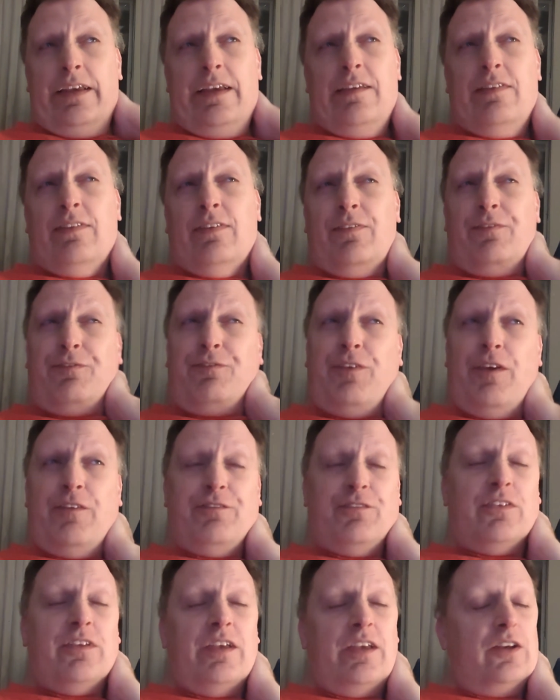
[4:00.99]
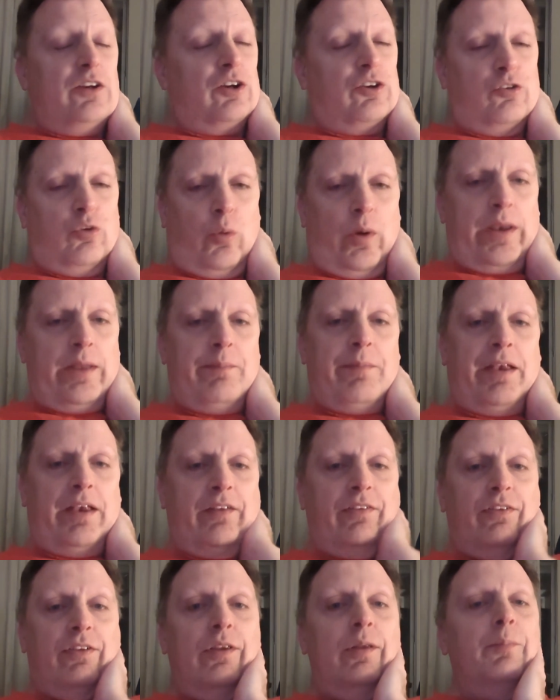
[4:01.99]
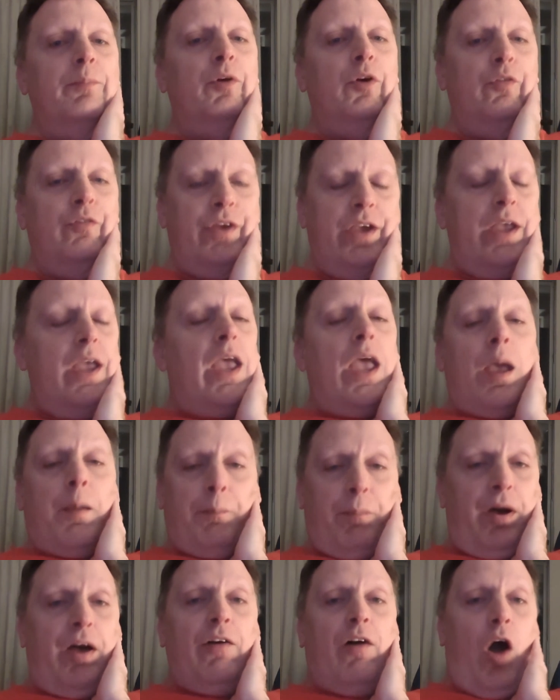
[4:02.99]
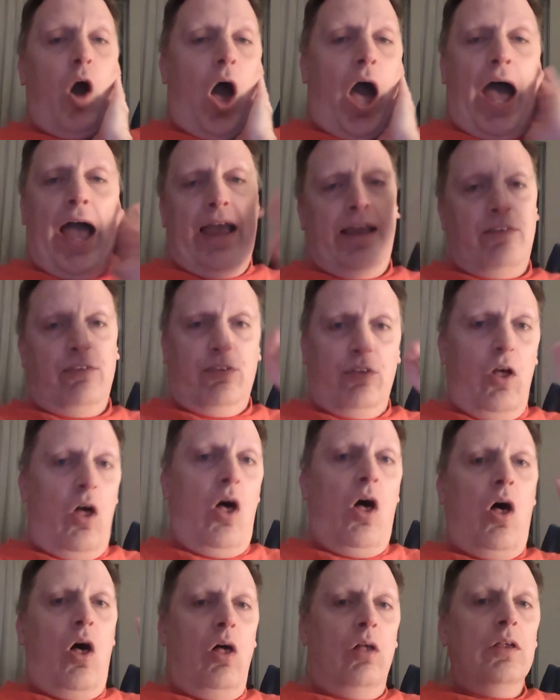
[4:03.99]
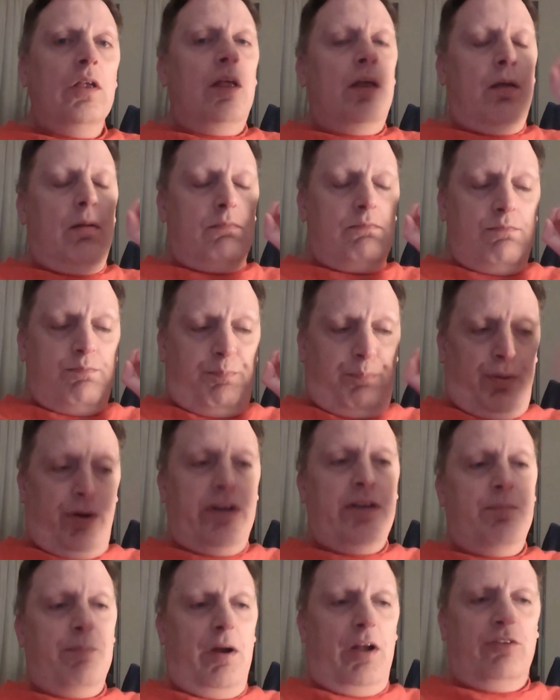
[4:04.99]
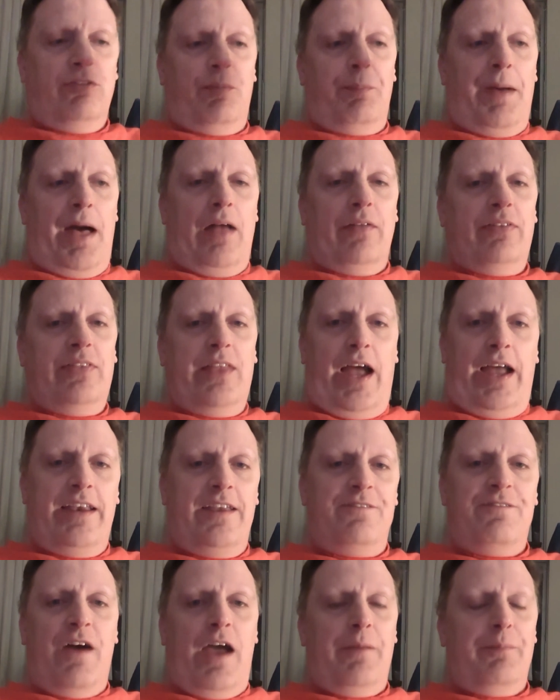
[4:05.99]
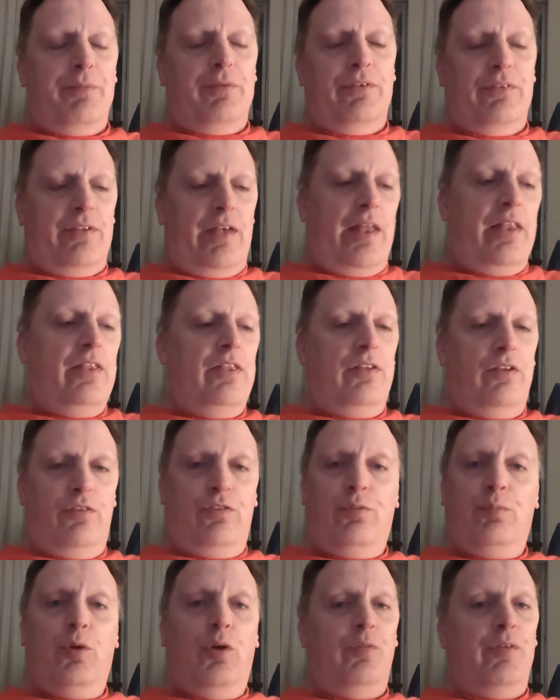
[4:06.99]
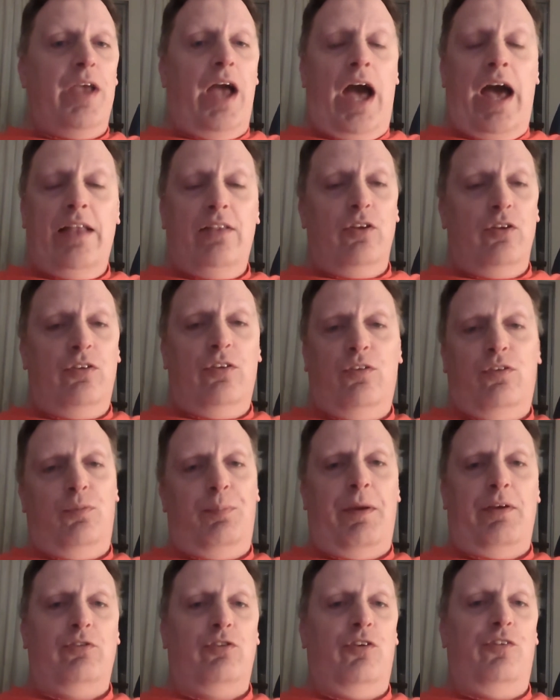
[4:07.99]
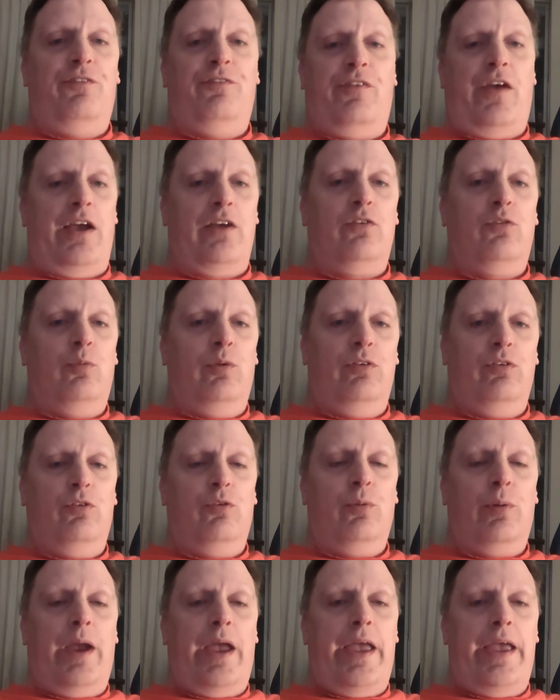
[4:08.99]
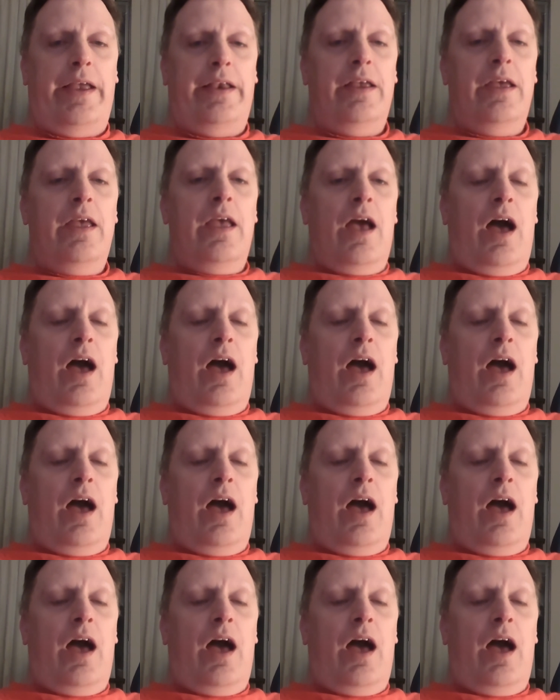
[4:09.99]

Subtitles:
least 15 or 20 minutes in the movie, but I saw pretty much about 95% of this movie. I thought the special effects was great.